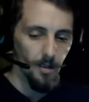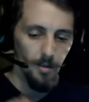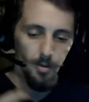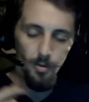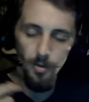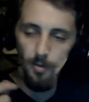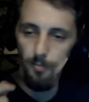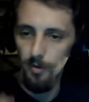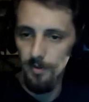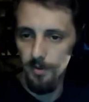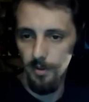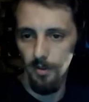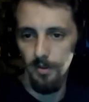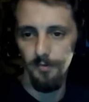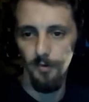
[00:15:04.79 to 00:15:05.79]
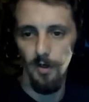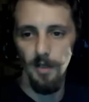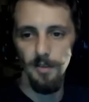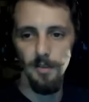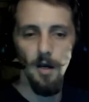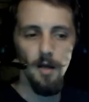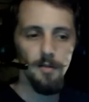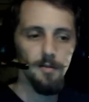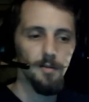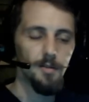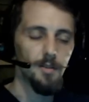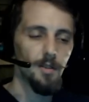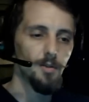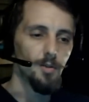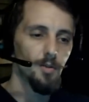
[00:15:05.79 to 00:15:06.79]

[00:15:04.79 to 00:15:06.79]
You could put Search for Azkantas in.